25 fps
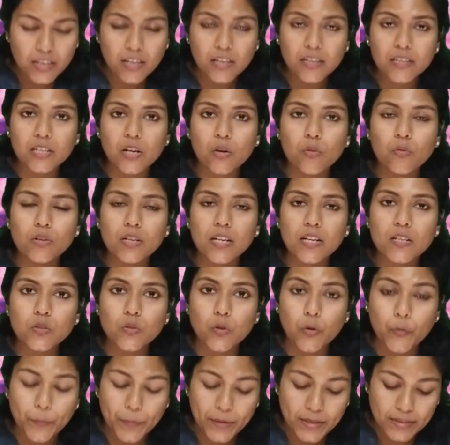a ground glass
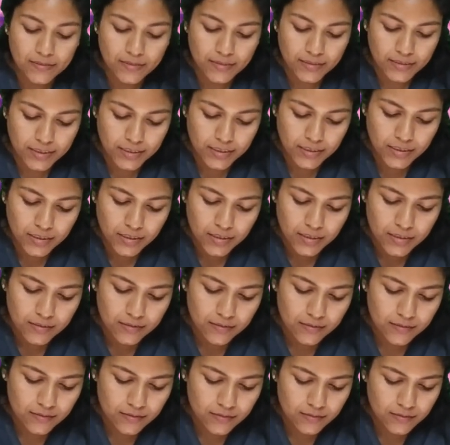opacity.
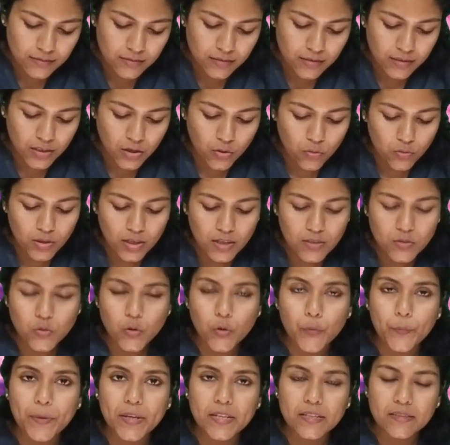This is ground glass
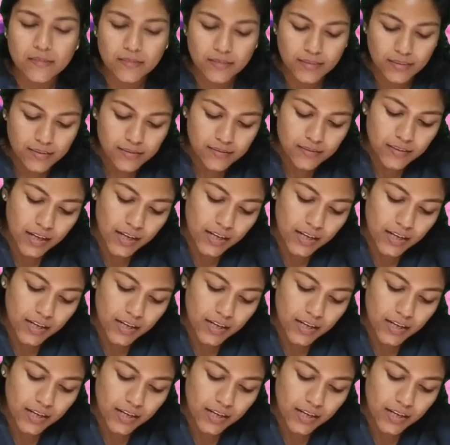opacities,